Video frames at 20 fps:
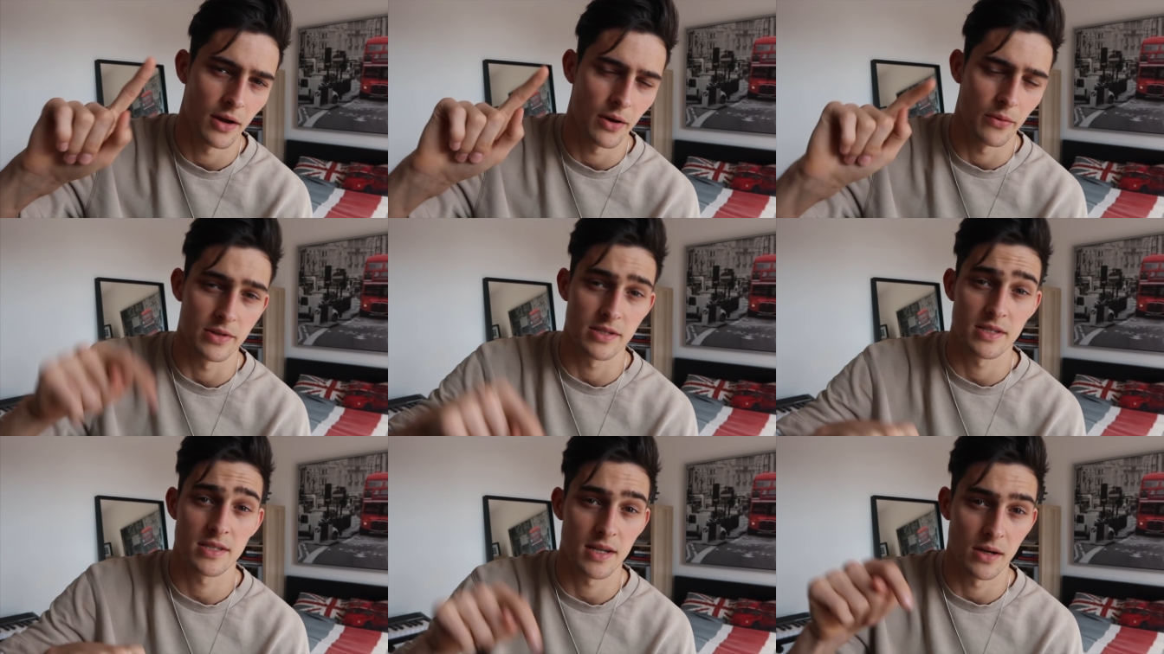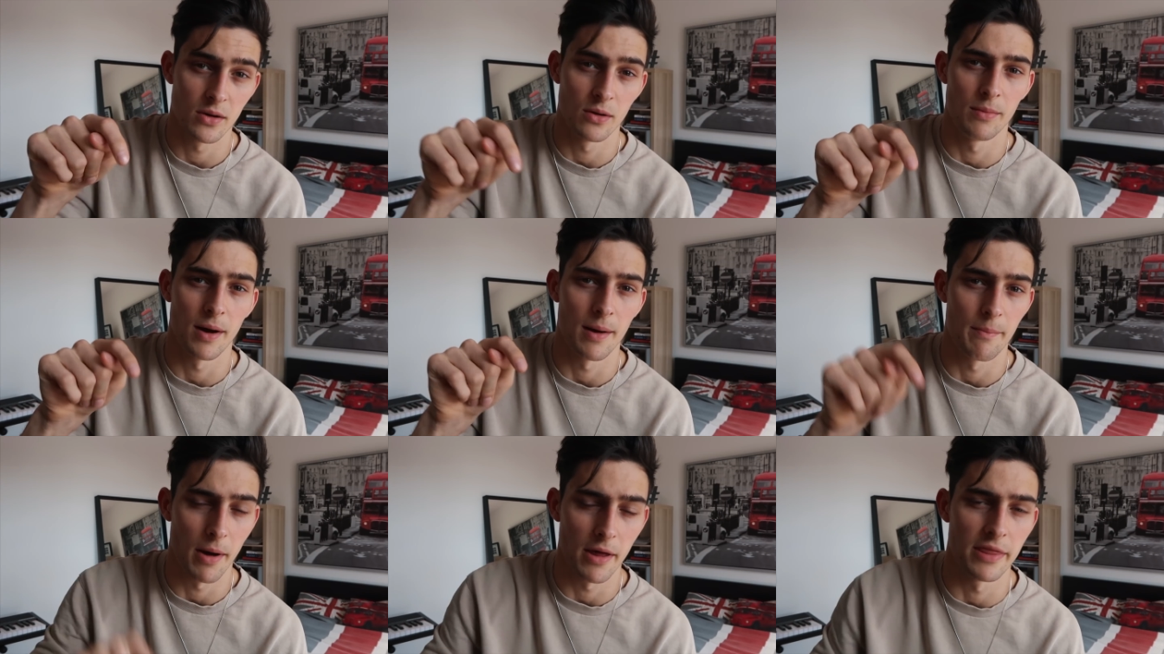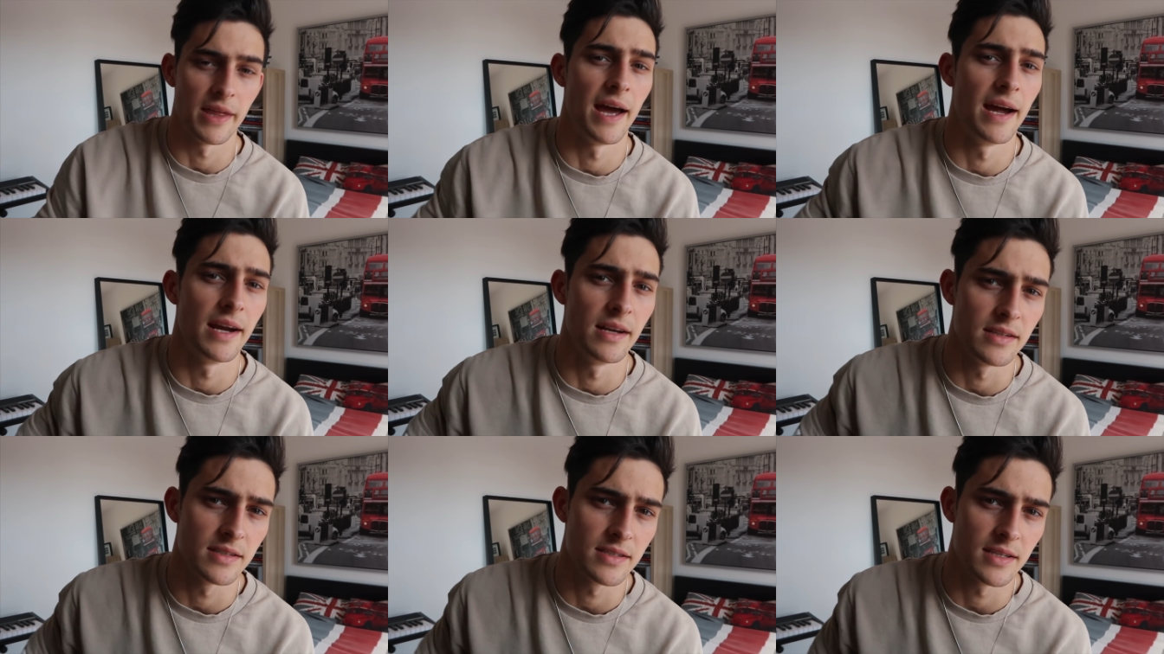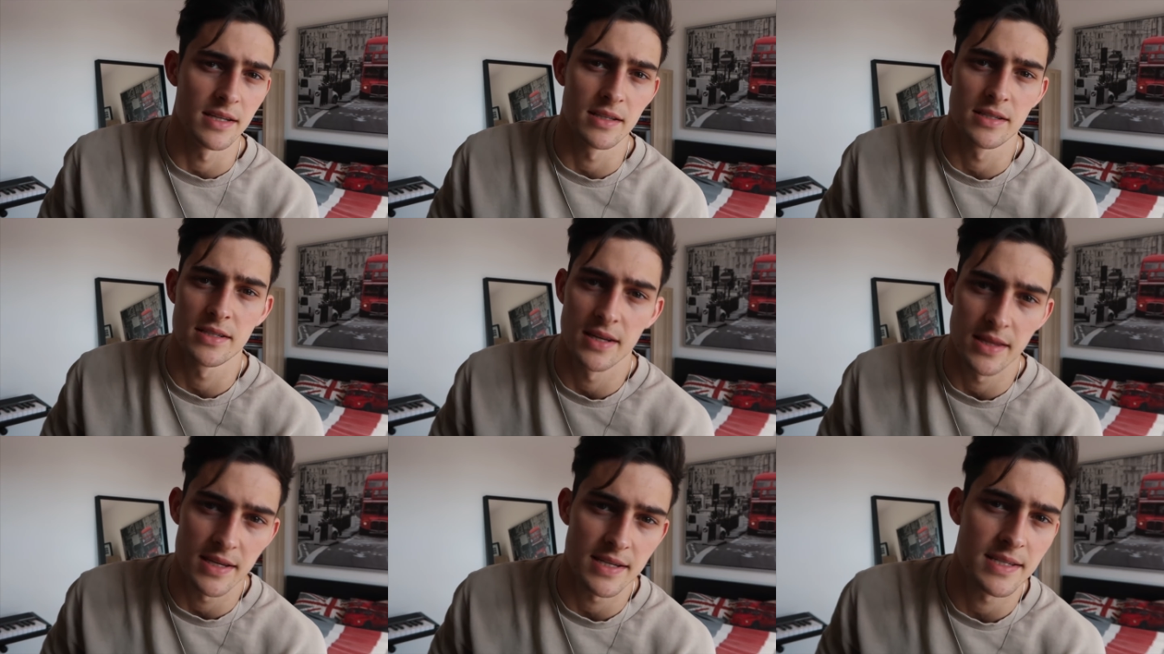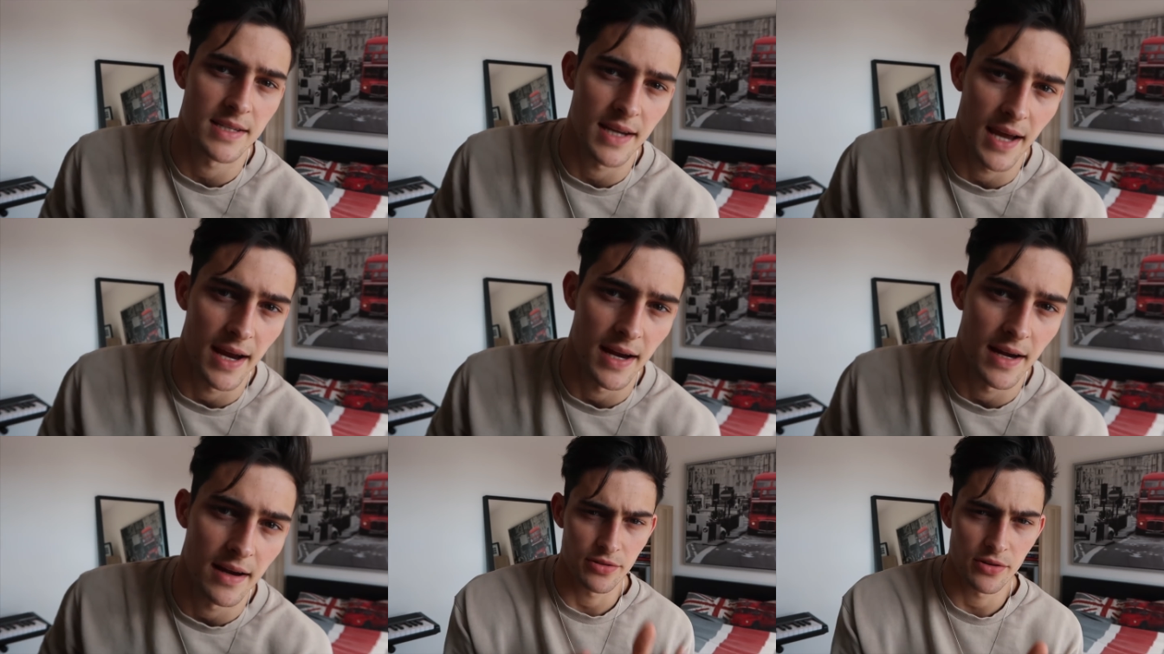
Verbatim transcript: who are still my mother agency to this day.